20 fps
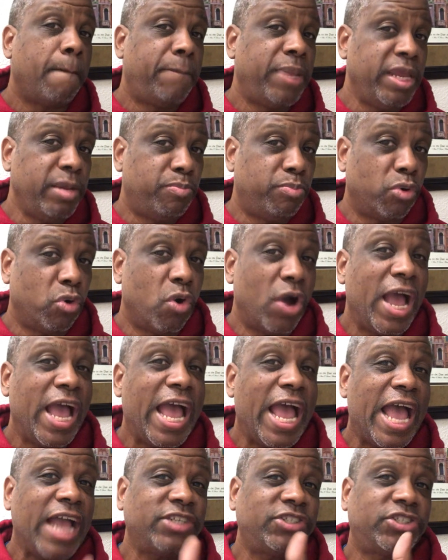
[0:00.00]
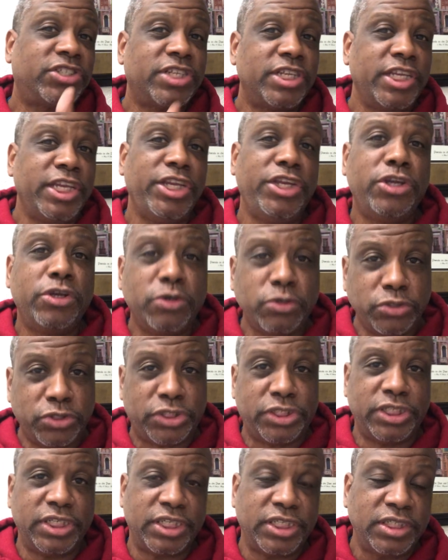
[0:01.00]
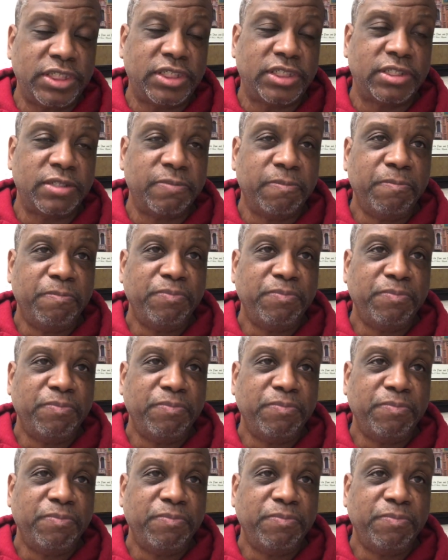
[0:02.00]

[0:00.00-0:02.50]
people actually use this,